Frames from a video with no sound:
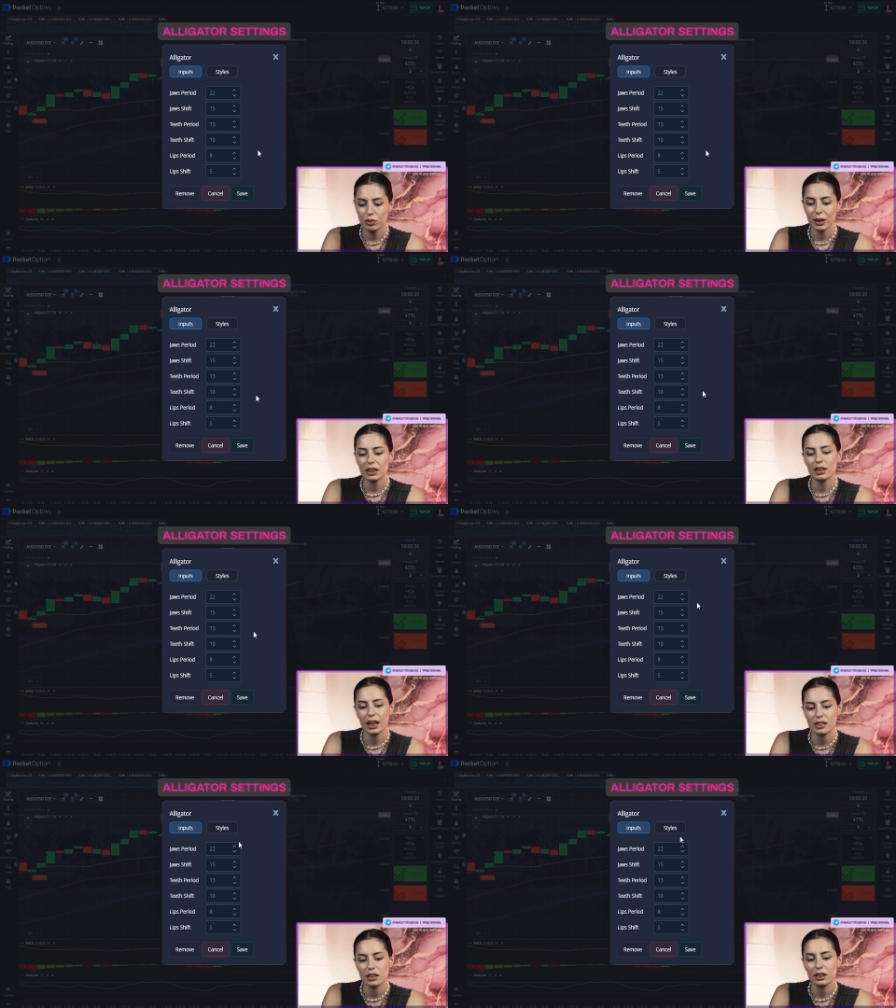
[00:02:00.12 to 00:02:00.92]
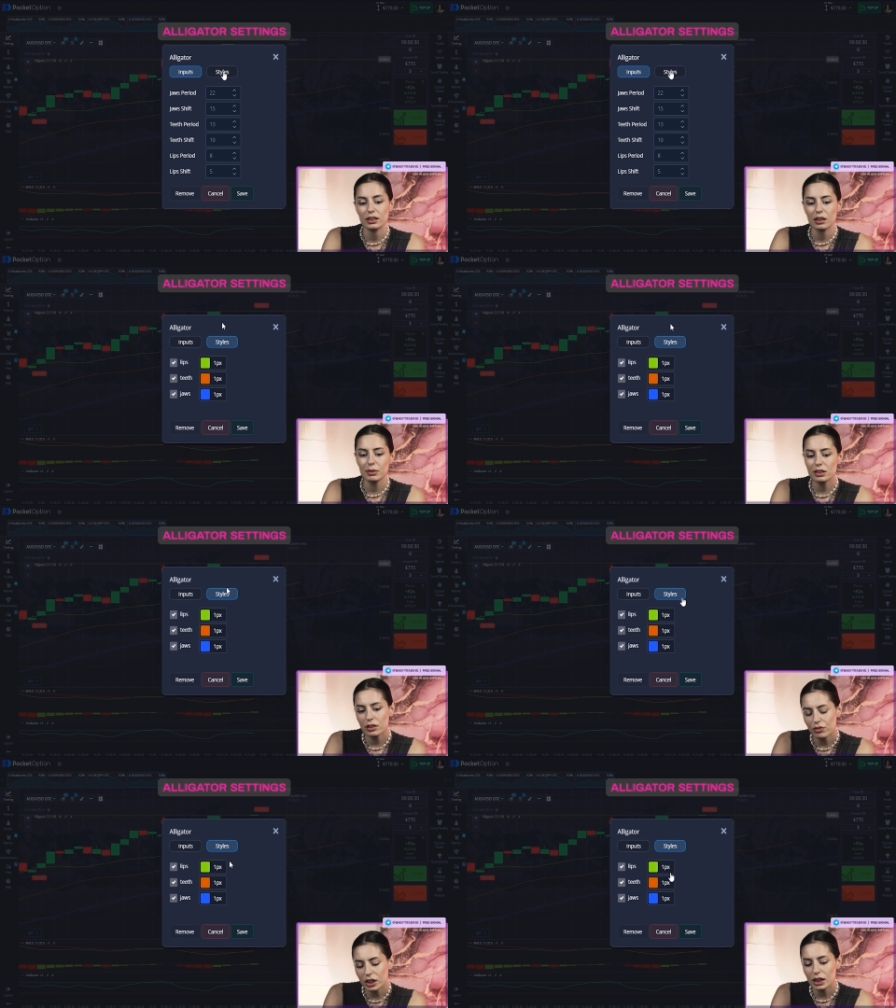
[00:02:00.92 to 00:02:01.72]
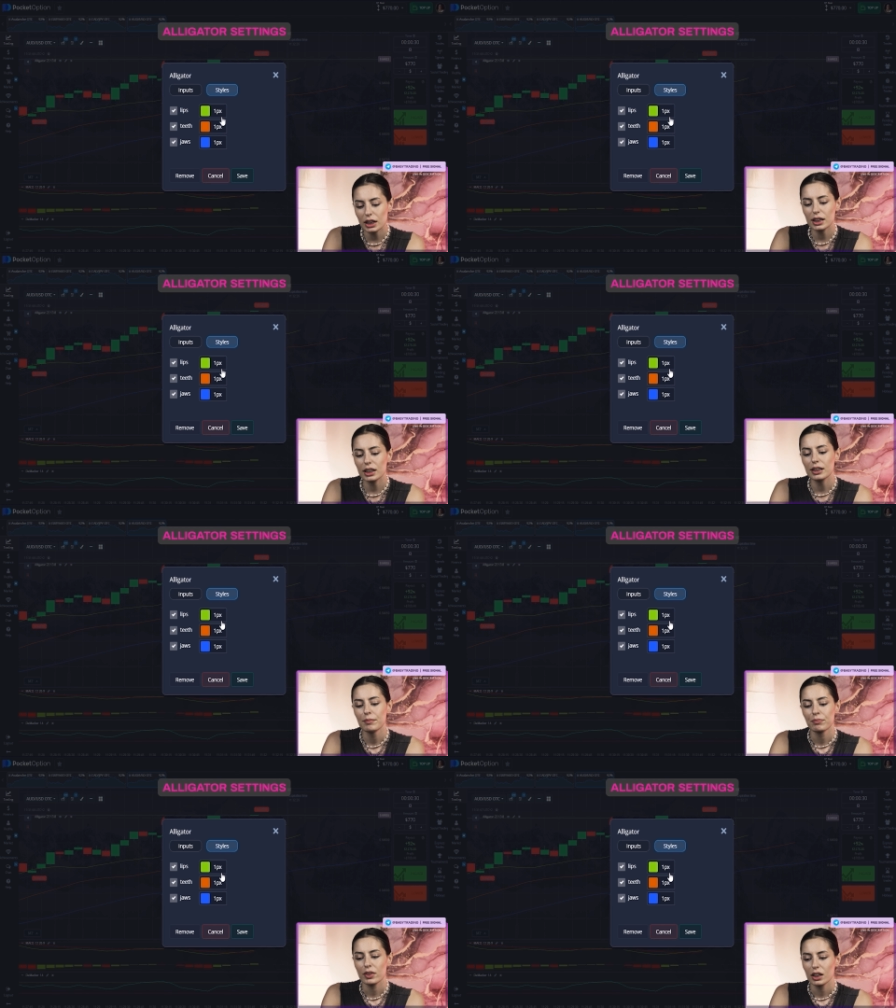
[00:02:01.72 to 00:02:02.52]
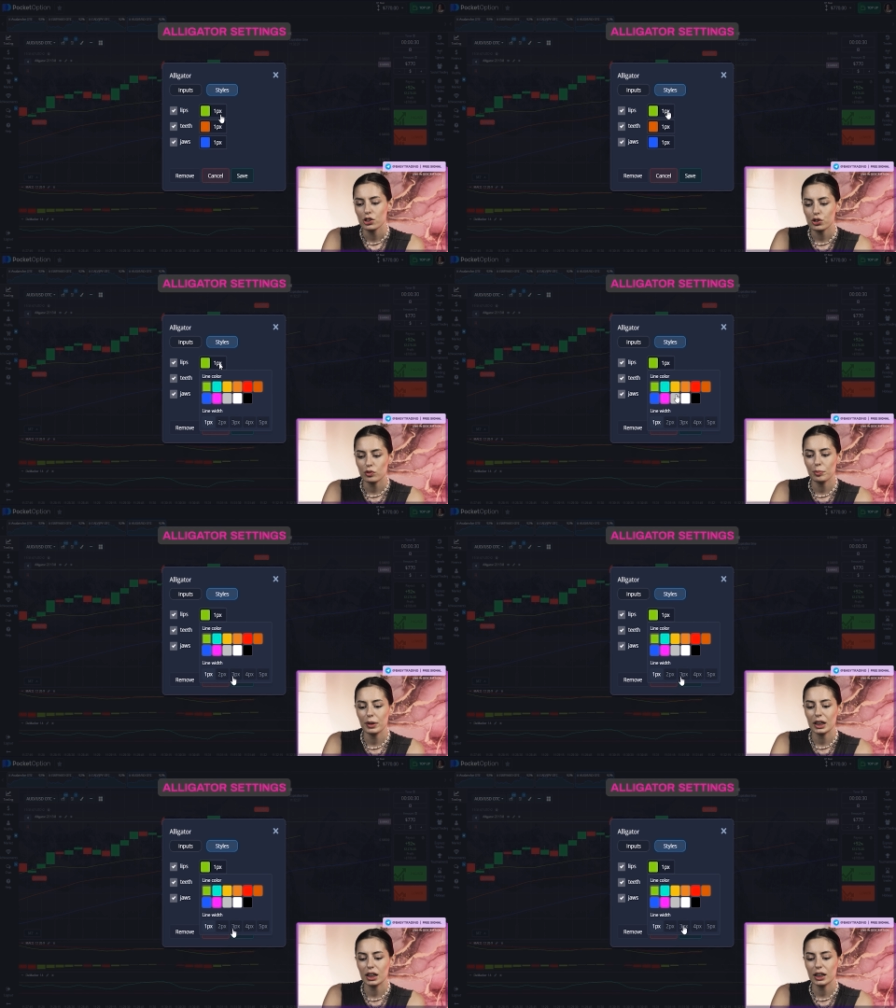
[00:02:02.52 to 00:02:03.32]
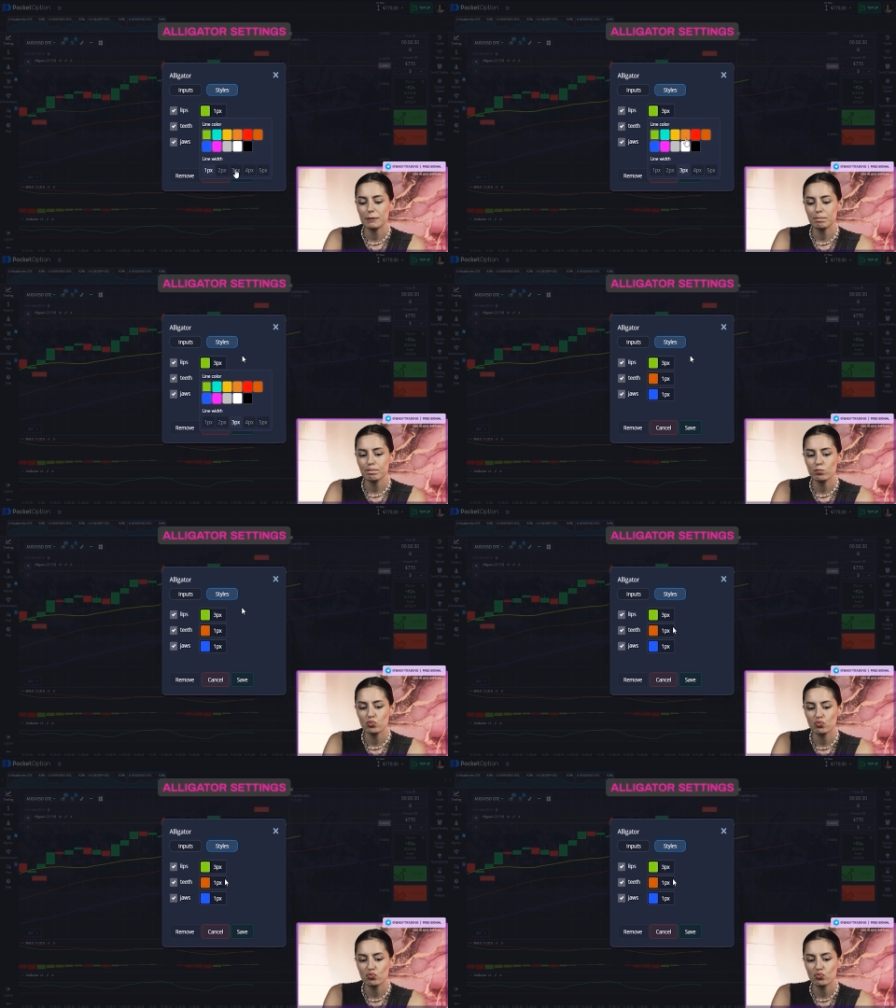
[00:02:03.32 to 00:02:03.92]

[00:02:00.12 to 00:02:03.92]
should be analyzing a little bit differently, should be um,